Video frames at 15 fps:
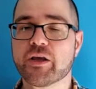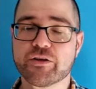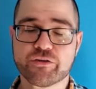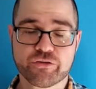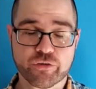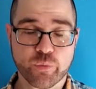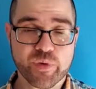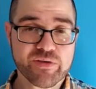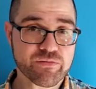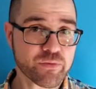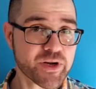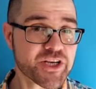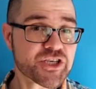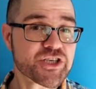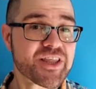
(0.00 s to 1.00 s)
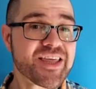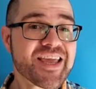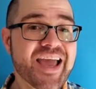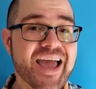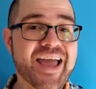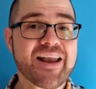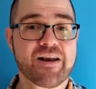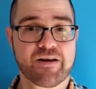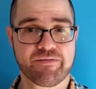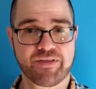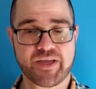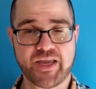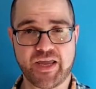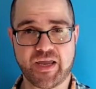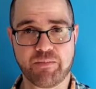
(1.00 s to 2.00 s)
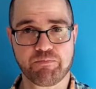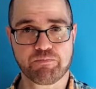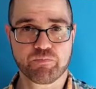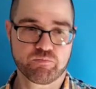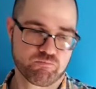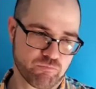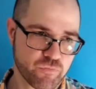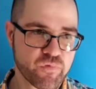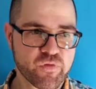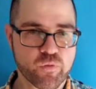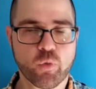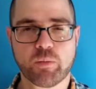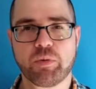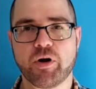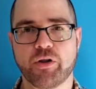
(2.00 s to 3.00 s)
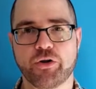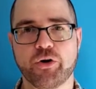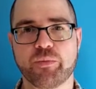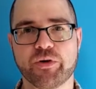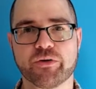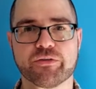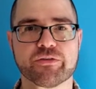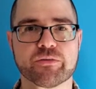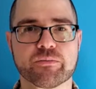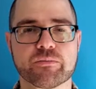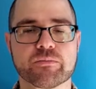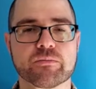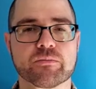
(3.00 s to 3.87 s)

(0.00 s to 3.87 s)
So we've reached the end of the game for polynomials.